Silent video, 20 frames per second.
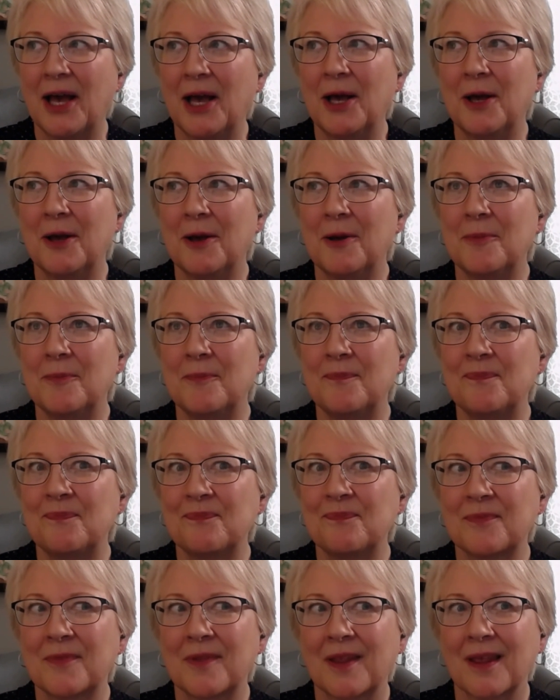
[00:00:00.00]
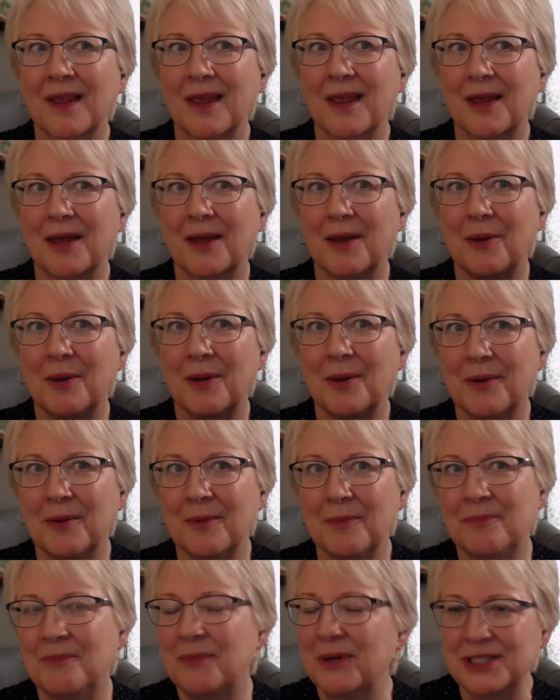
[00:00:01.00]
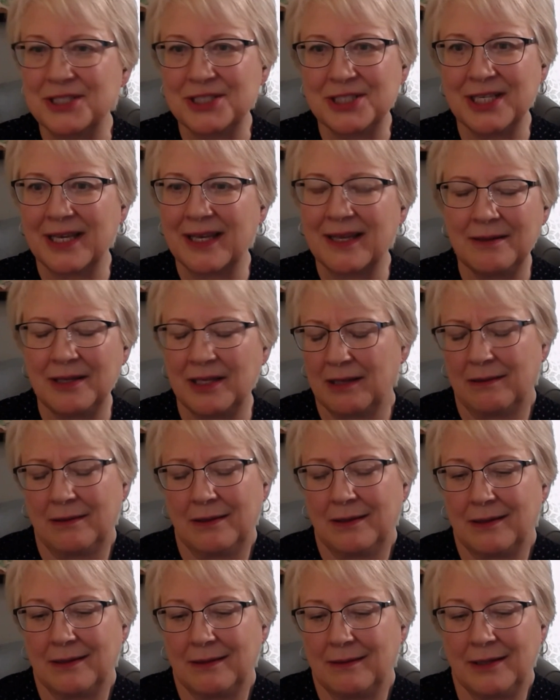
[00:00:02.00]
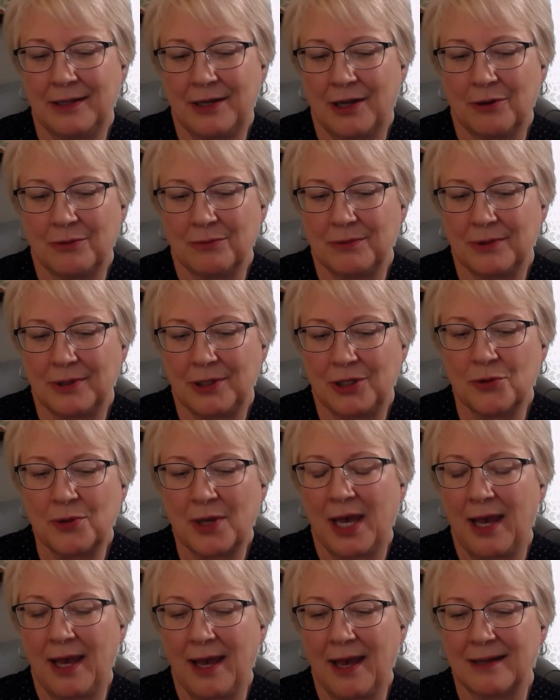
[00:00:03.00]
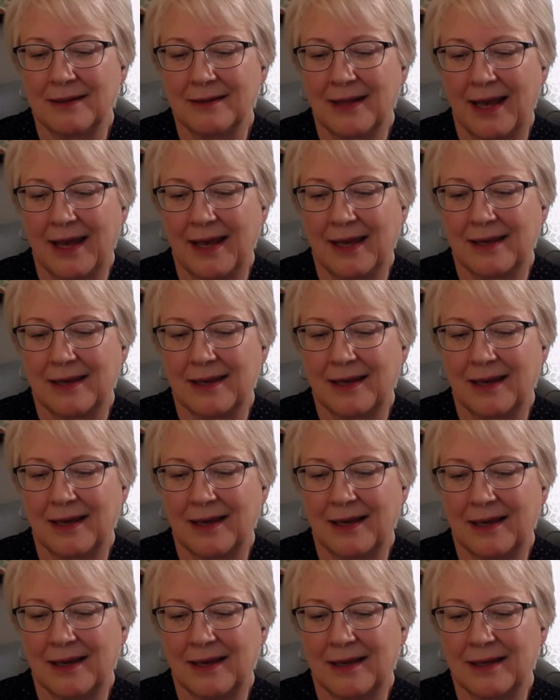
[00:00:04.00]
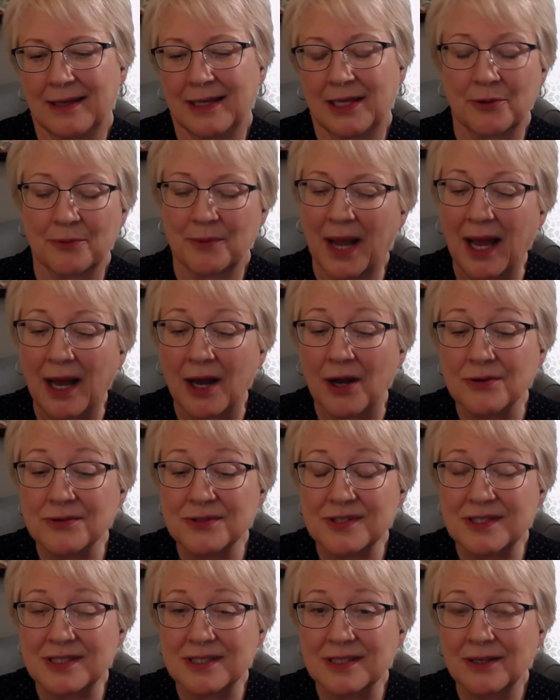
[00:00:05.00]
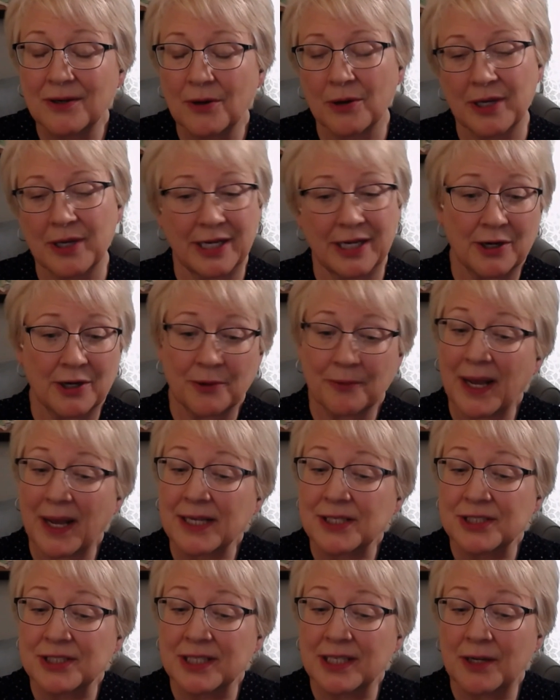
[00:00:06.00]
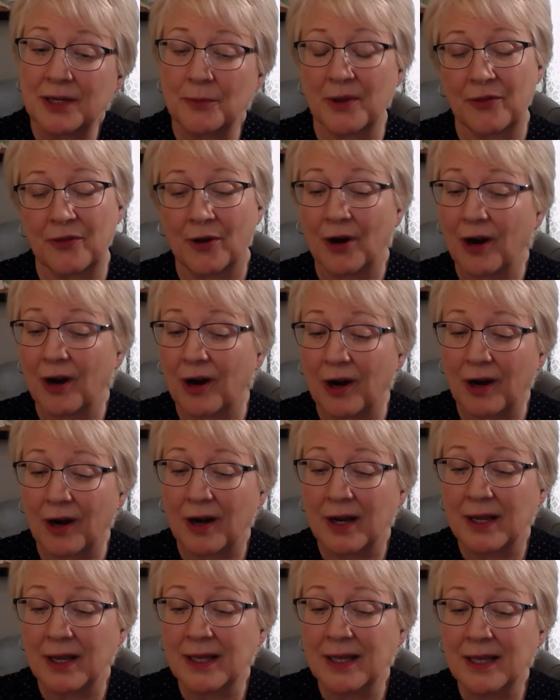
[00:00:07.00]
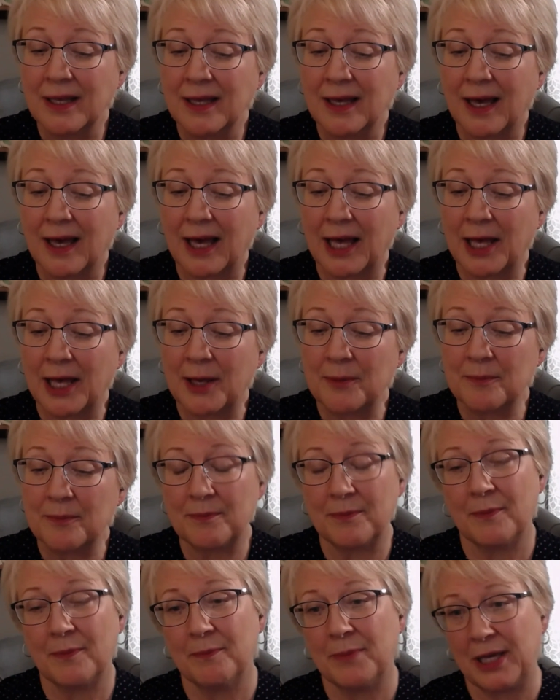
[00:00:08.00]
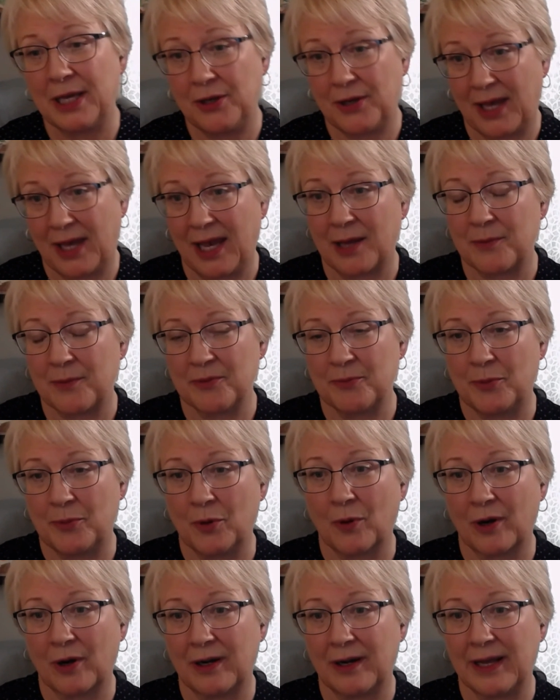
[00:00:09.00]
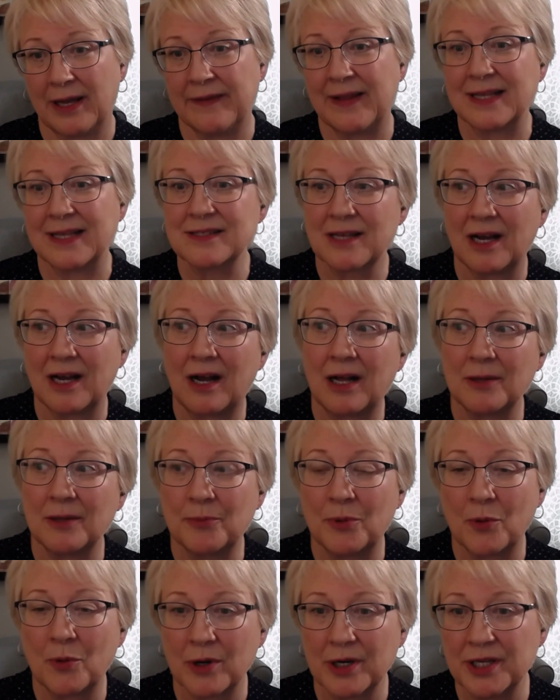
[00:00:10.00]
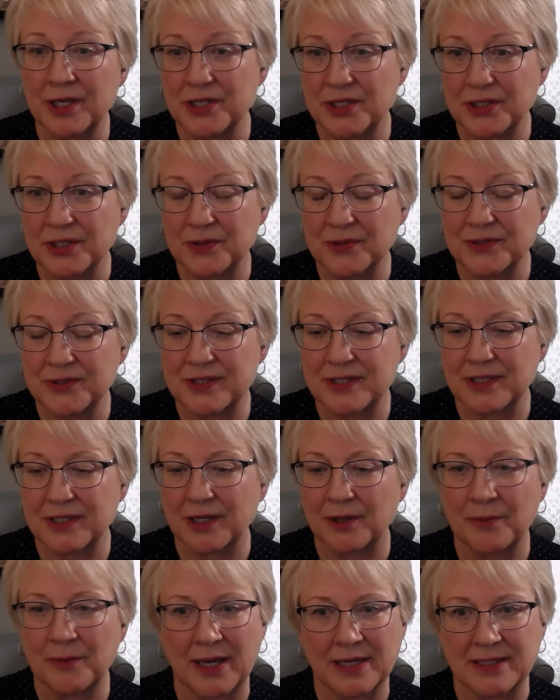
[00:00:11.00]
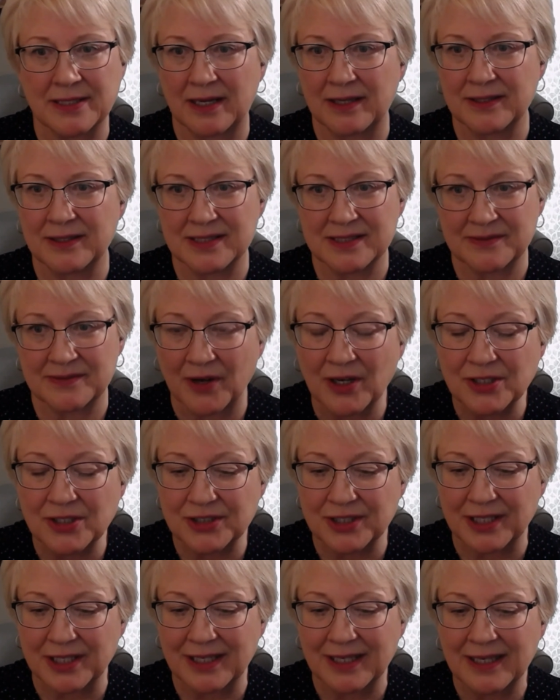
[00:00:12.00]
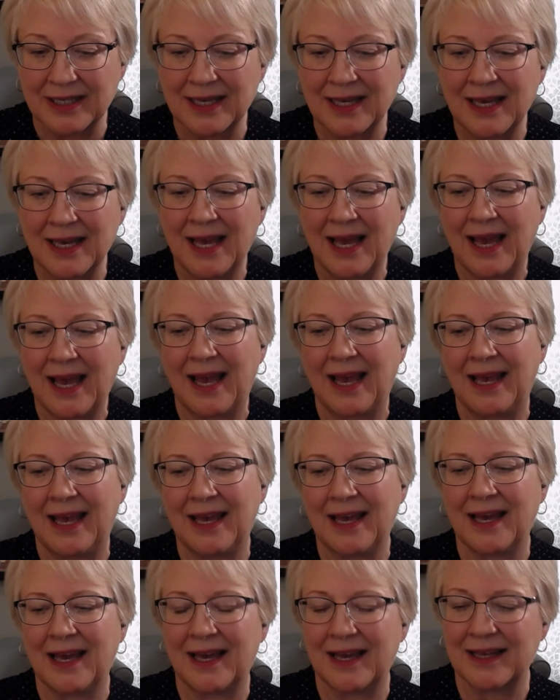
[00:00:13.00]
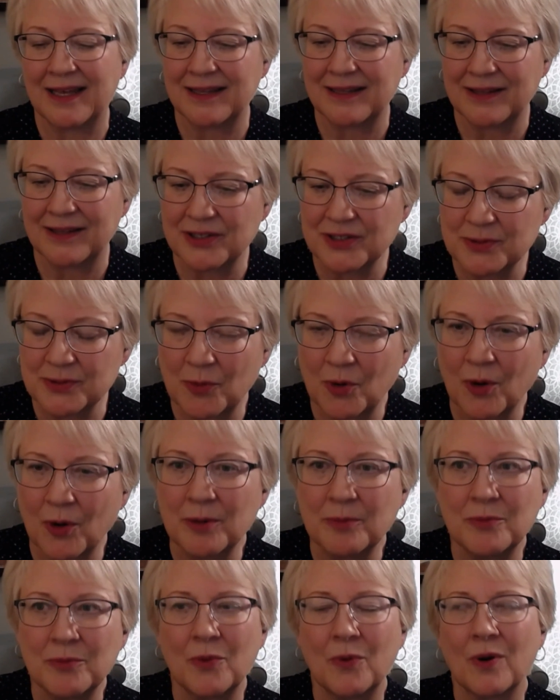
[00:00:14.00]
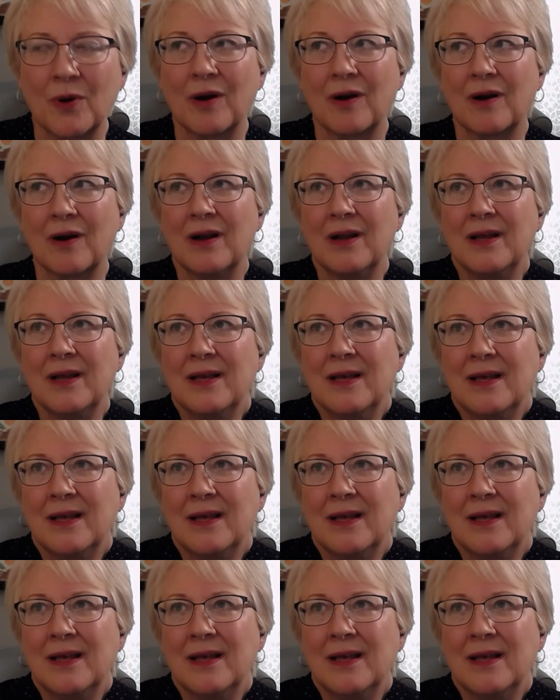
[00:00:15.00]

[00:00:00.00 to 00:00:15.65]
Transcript: um, but she, you know, you can't like uh, get aroused or get an erection with her, um, but you can with porn, and that's called porn-induced erectile dysfunction. And there's more and more